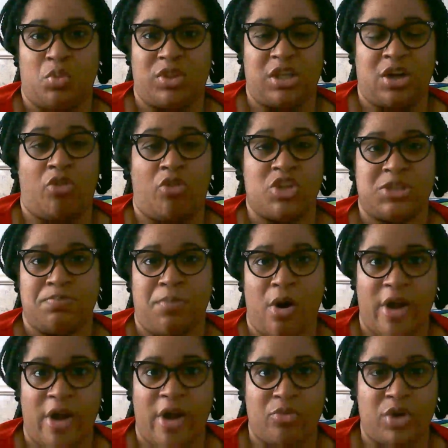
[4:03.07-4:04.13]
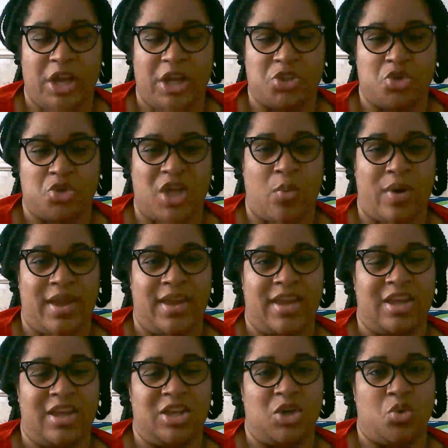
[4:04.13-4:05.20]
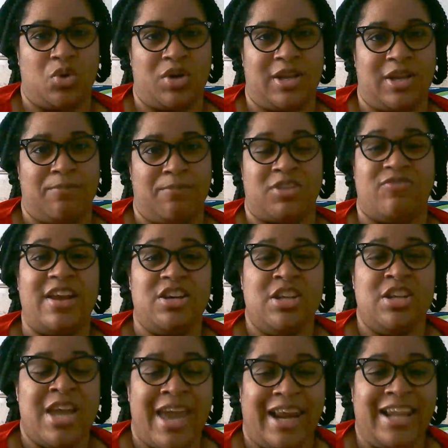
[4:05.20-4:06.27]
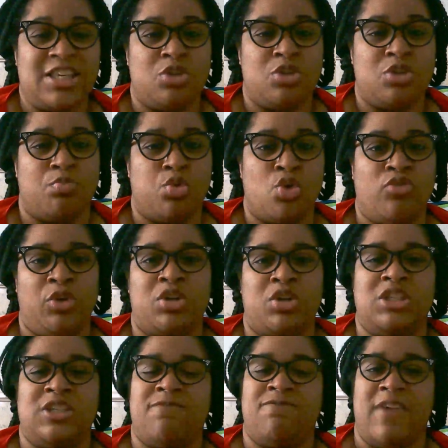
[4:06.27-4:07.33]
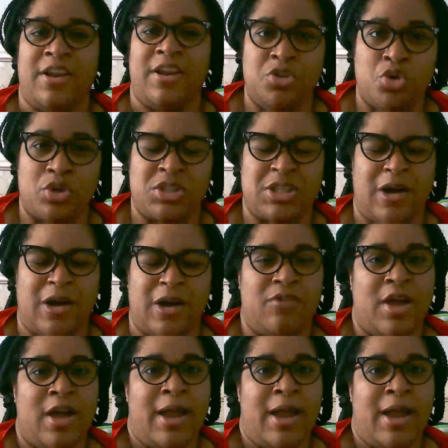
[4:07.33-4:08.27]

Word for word: what they call the sparring ring, so that way you can defend, at least can prove that you can defend yourself.